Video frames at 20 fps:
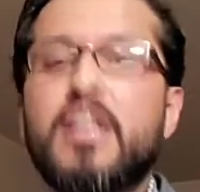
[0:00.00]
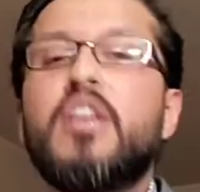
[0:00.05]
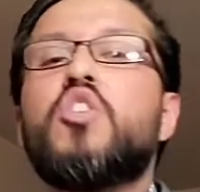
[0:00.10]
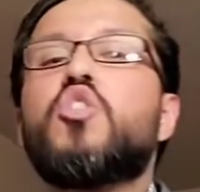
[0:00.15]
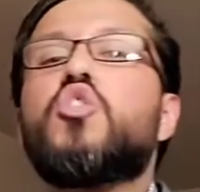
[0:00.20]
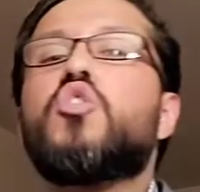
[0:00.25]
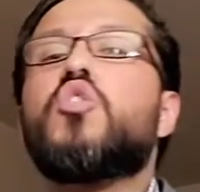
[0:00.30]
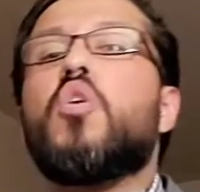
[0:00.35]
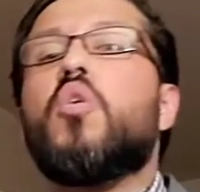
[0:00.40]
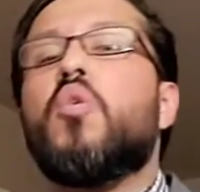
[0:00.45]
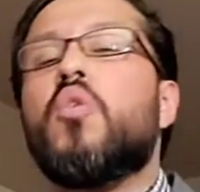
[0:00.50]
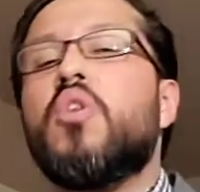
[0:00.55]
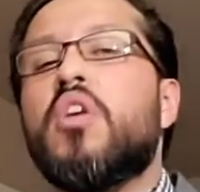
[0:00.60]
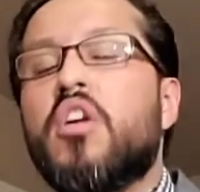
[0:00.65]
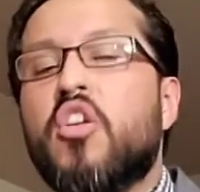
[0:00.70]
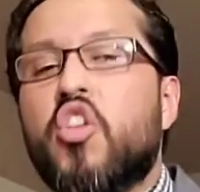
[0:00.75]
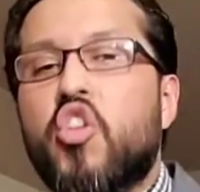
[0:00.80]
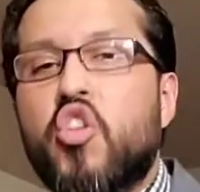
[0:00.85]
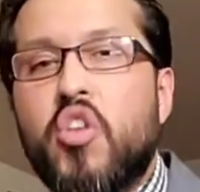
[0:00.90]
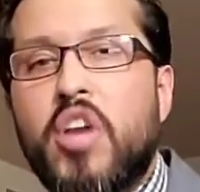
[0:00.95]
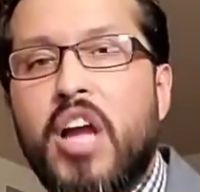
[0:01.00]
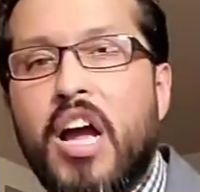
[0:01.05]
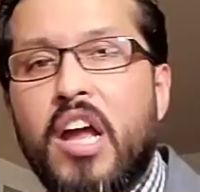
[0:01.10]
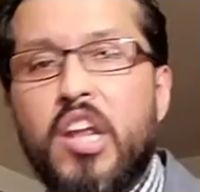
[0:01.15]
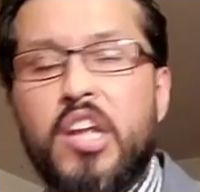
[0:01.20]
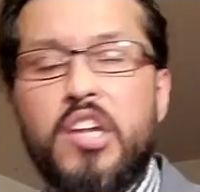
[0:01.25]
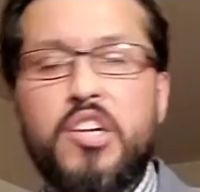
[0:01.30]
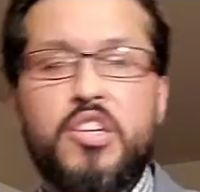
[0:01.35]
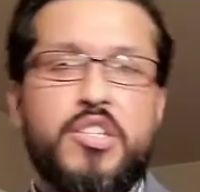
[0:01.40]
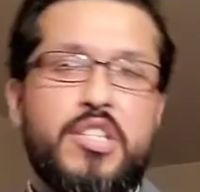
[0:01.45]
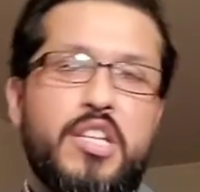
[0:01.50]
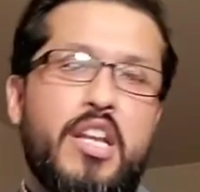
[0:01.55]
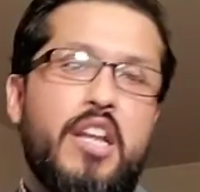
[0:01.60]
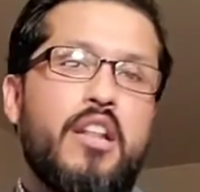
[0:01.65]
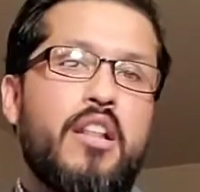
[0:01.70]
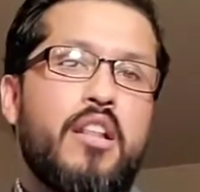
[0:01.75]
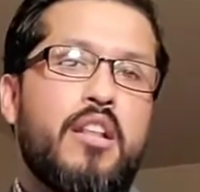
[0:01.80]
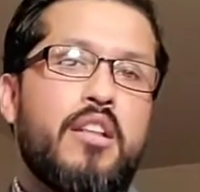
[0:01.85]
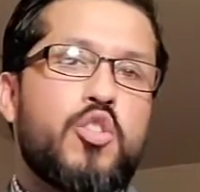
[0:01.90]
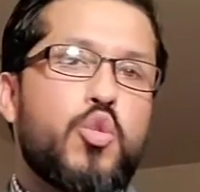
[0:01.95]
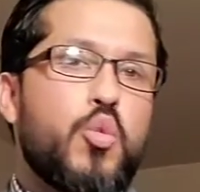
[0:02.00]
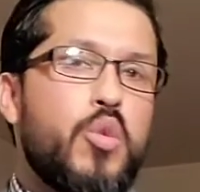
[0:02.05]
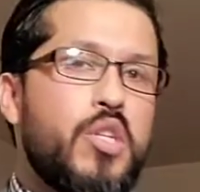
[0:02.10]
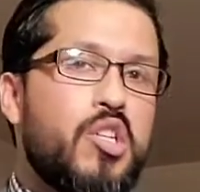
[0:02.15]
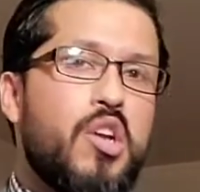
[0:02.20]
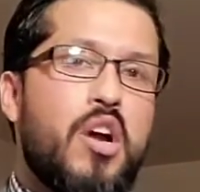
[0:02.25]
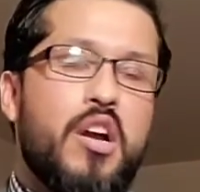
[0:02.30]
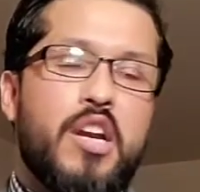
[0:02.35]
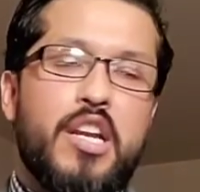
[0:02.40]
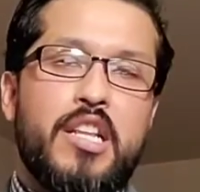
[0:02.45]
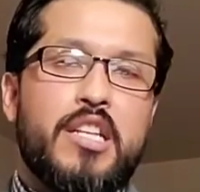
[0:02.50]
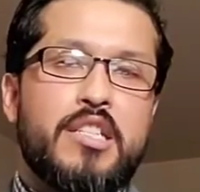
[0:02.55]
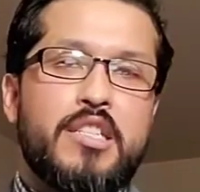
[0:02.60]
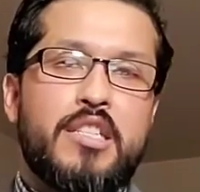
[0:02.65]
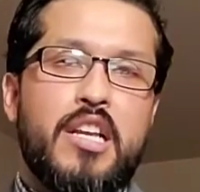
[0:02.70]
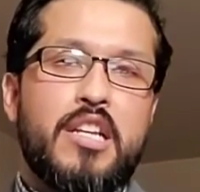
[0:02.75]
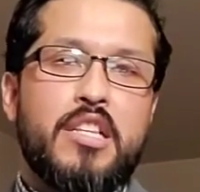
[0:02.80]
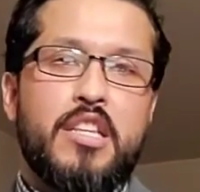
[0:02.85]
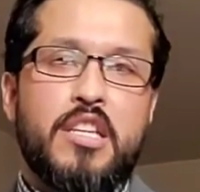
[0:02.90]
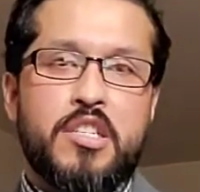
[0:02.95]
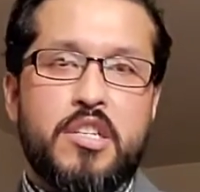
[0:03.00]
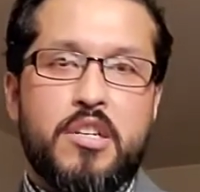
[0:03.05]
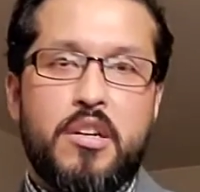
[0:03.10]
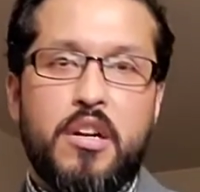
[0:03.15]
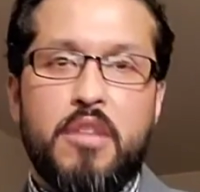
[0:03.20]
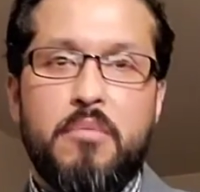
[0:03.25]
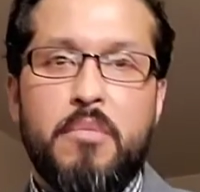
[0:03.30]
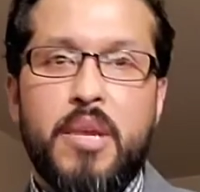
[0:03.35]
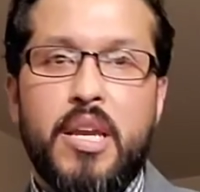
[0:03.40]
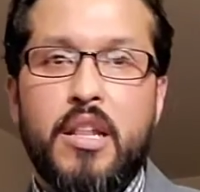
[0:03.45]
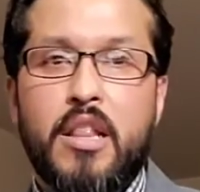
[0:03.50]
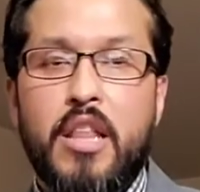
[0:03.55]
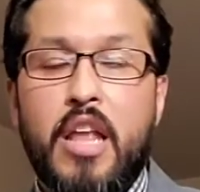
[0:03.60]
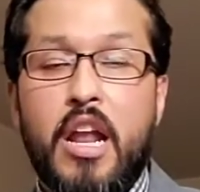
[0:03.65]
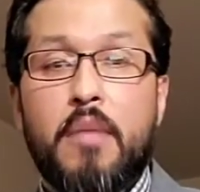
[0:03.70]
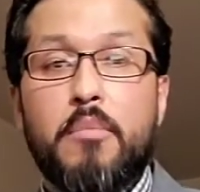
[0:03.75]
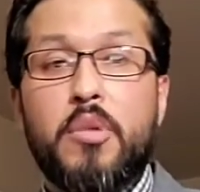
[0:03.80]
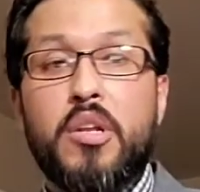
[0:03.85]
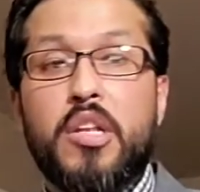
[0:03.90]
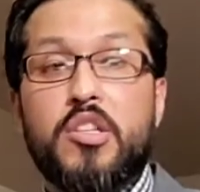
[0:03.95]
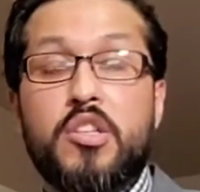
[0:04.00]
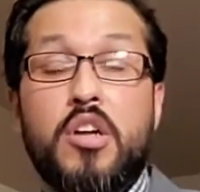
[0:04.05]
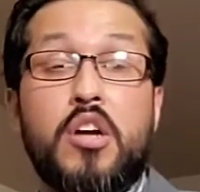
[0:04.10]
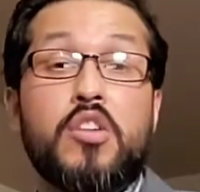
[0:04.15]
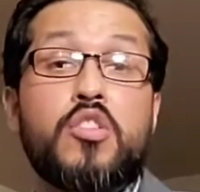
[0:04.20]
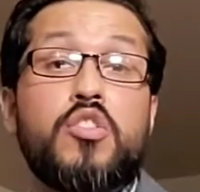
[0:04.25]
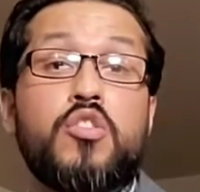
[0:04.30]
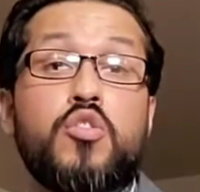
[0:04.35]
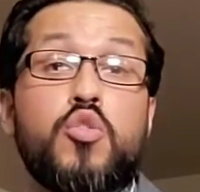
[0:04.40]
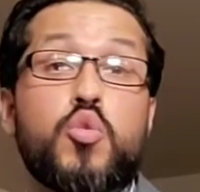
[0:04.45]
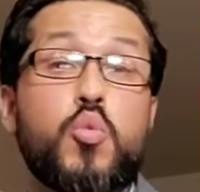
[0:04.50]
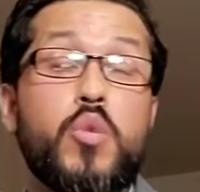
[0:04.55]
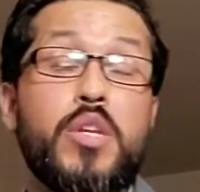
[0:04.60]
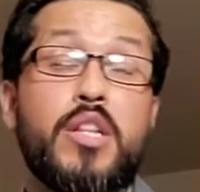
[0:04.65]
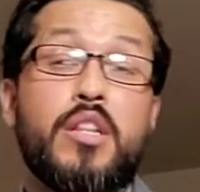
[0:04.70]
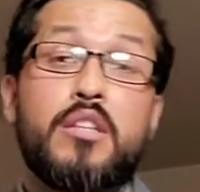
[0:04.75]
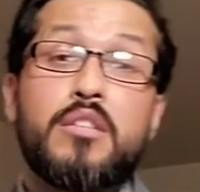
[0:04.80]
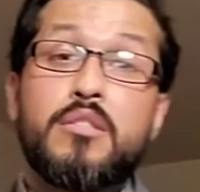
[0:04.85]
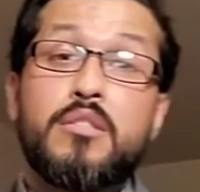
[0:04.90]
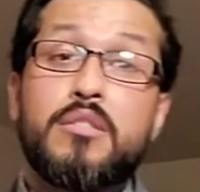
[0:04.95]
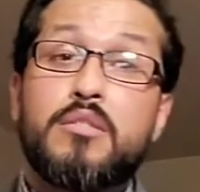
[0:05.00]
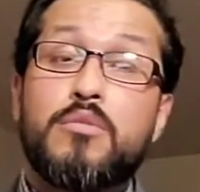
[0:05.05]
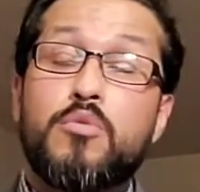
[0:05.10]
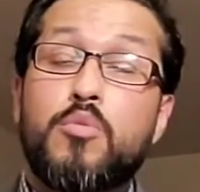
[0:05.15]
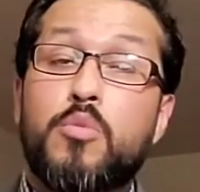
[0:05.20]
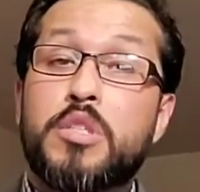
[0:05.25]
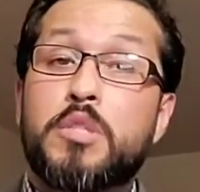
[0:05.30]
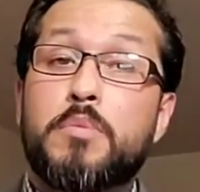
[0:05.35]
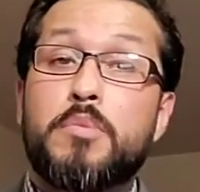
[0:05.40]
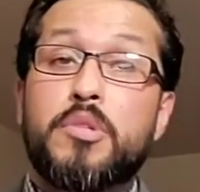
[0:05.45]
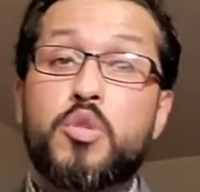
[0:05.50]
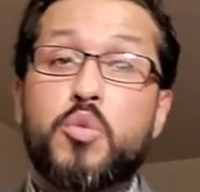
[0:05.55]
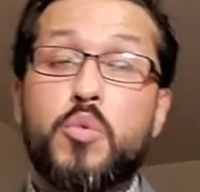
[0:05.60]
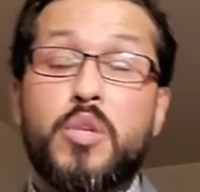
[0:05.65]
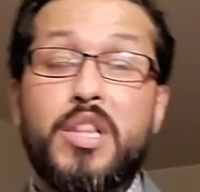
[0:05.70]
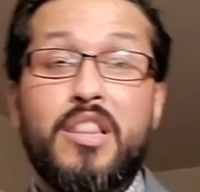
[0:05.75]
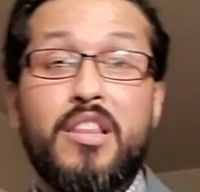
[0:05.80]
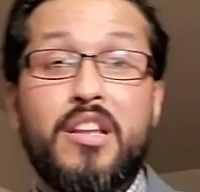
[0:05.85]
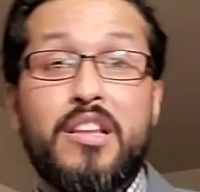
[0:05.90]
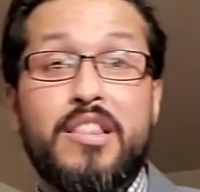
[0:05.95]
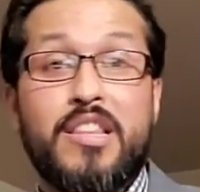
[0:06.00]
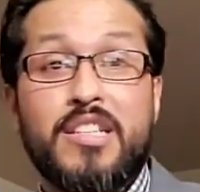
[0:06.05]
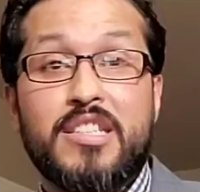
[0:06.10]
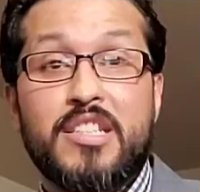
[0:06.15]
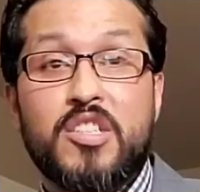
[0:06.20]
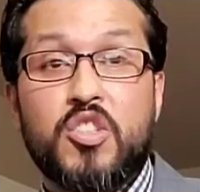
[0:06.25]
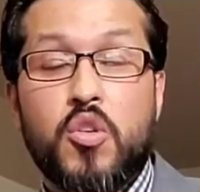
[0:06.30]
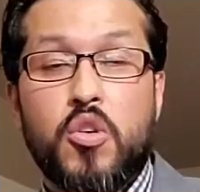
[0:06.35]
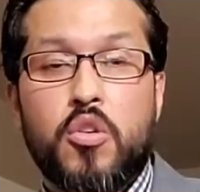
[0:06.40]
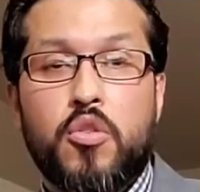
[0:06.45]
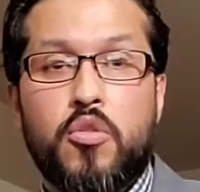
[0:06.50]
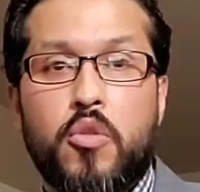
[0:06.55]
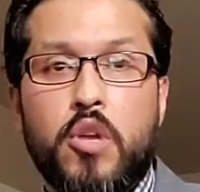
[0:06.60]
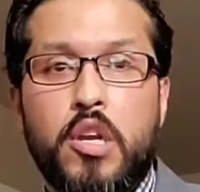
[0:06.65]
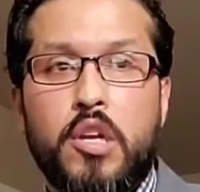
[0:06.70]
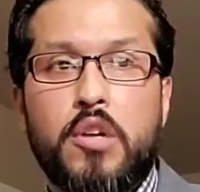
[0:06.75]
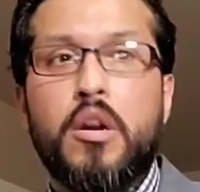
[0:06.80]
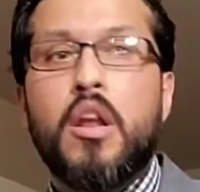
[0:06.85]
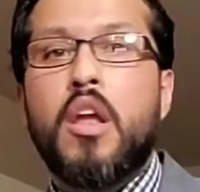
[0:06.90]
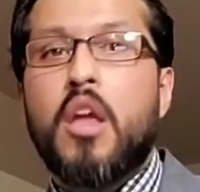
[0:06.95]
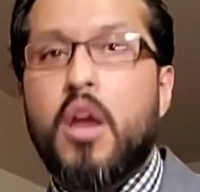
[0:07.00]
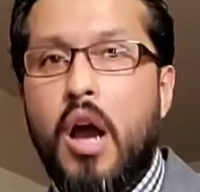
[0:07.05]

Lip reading: So you got to understand, sweet talking does not necessarily mean that I'm going to talk to you sweet whisper sweet nothings into your ear.